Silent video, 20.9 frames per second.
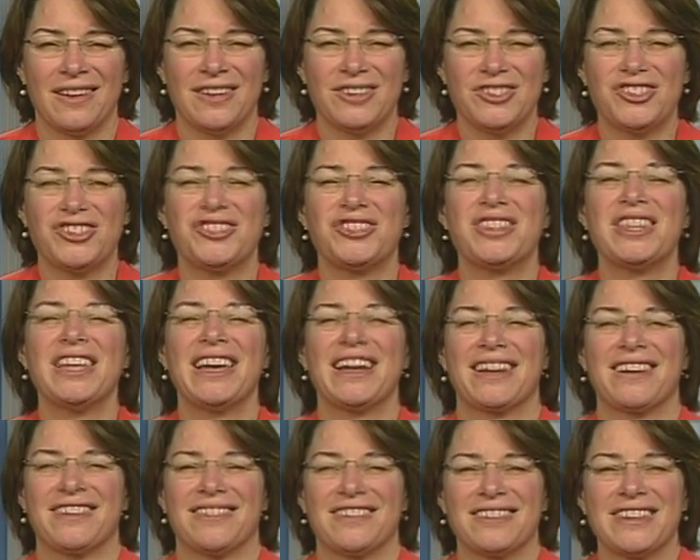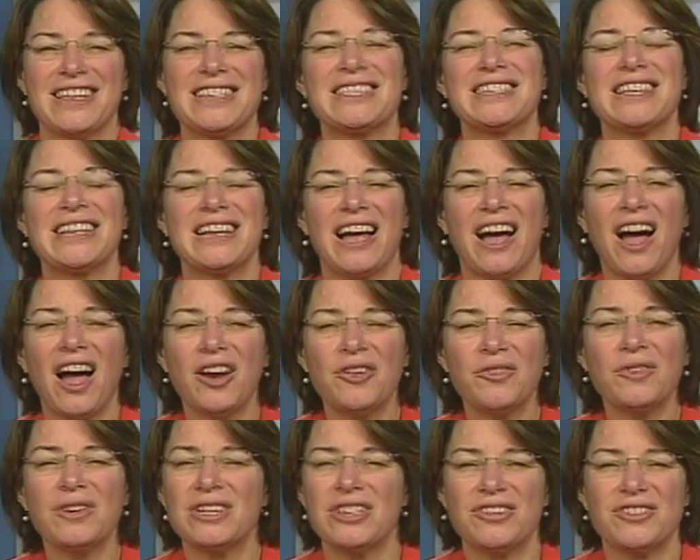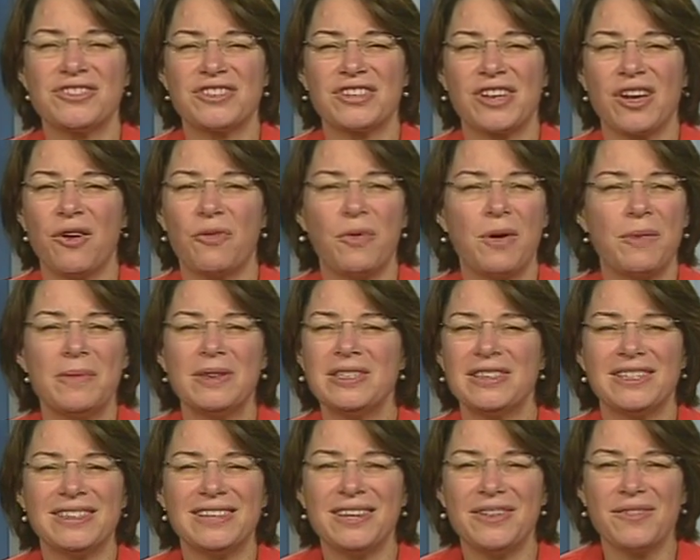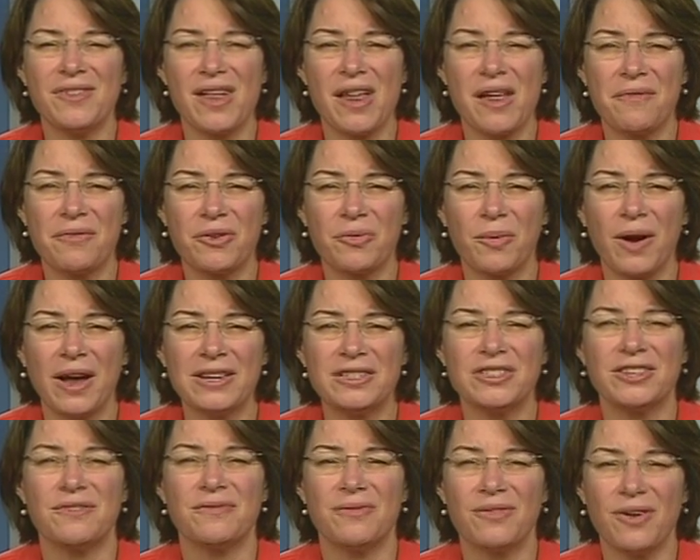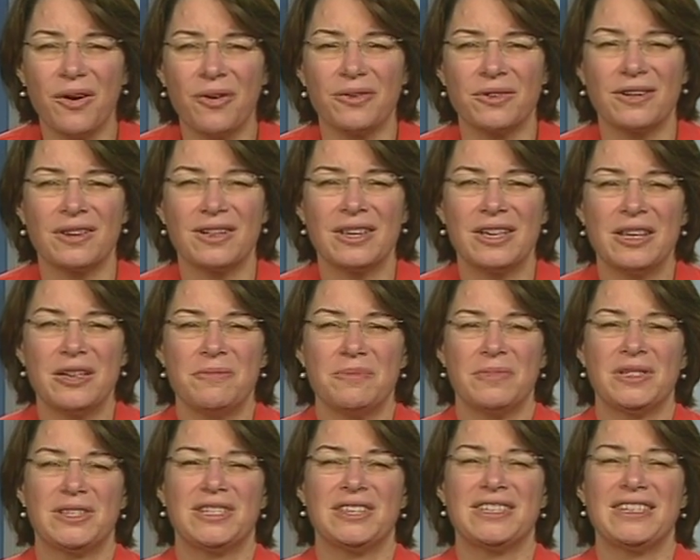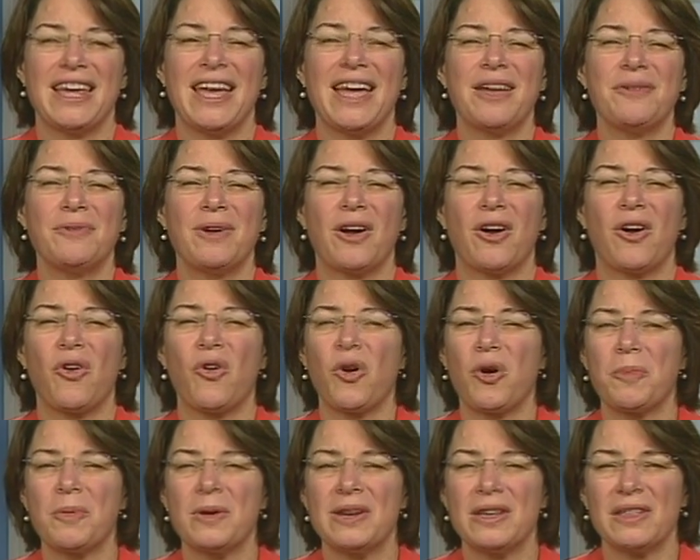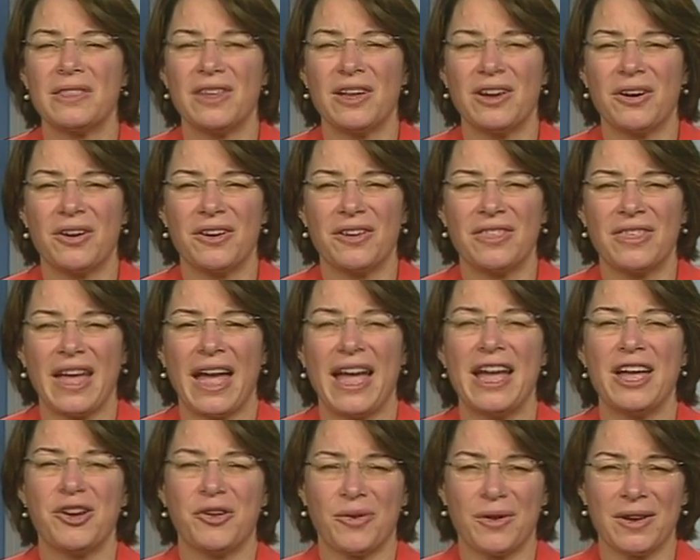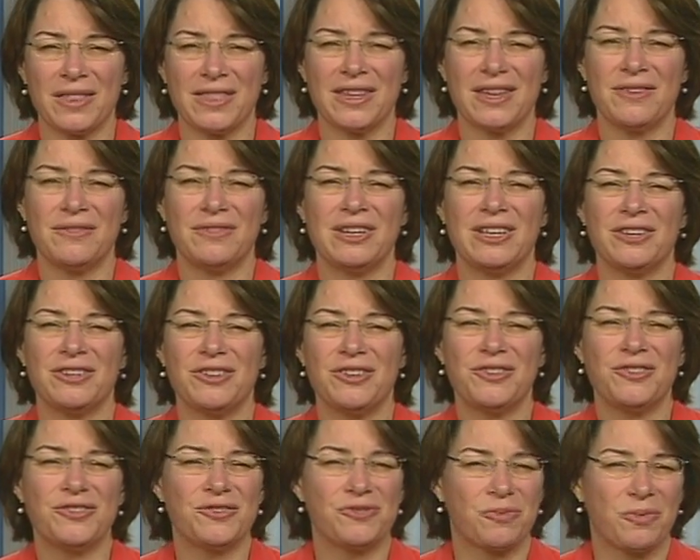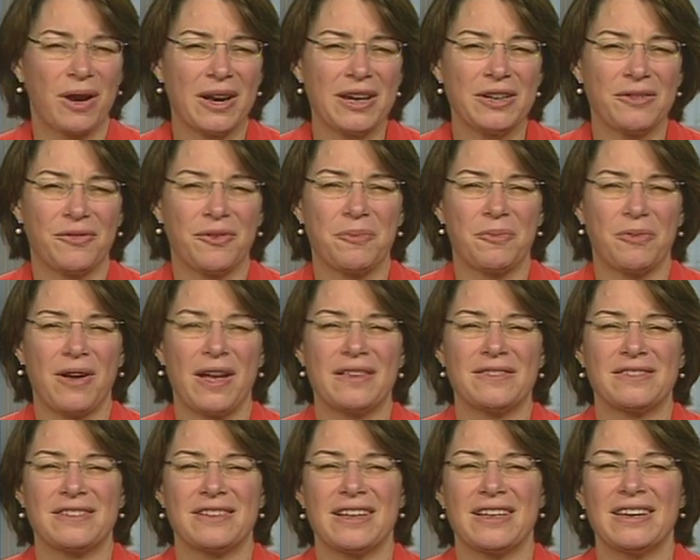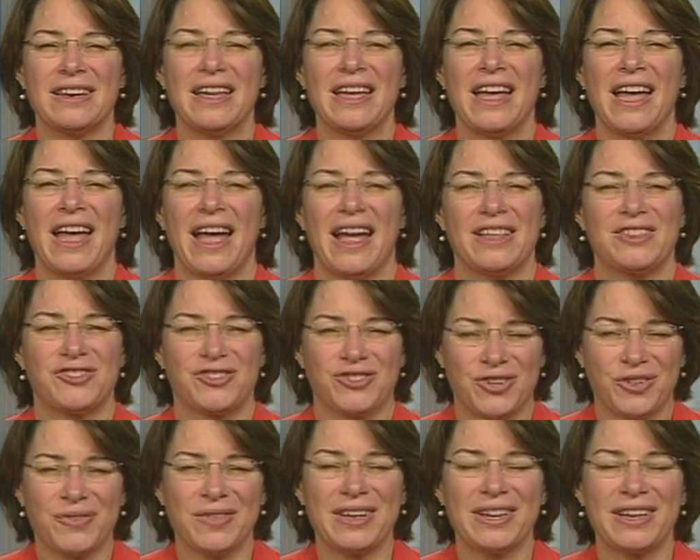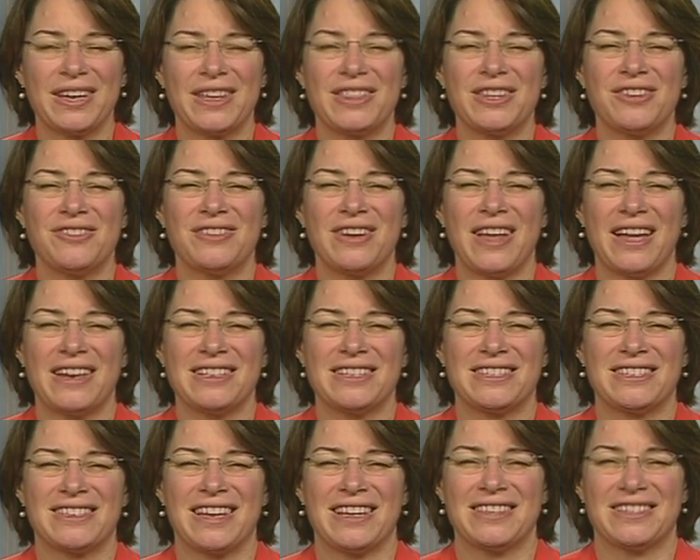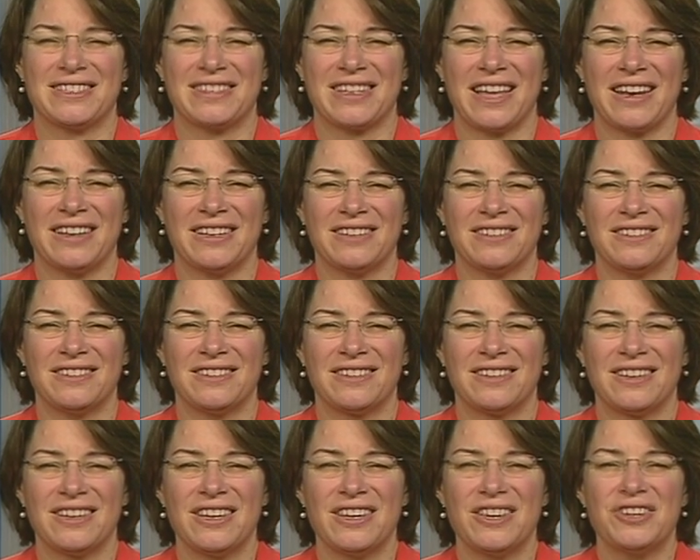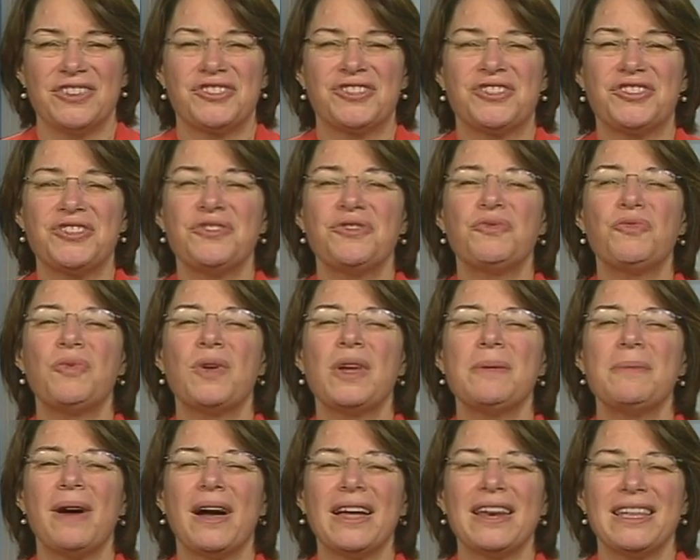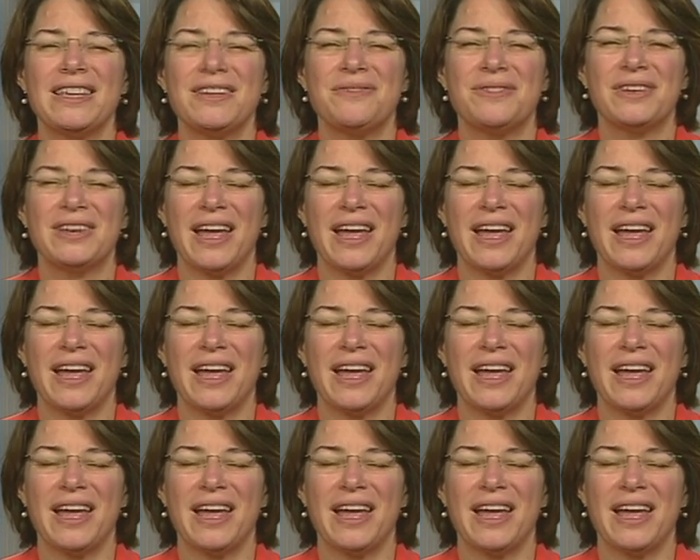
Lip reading: Just think, less than 100 years ago, women didn't even have the right to vote. But today we are orbiting the earth, anchoring the evening news, running for president, and serving in the United States Senate. Soon we might even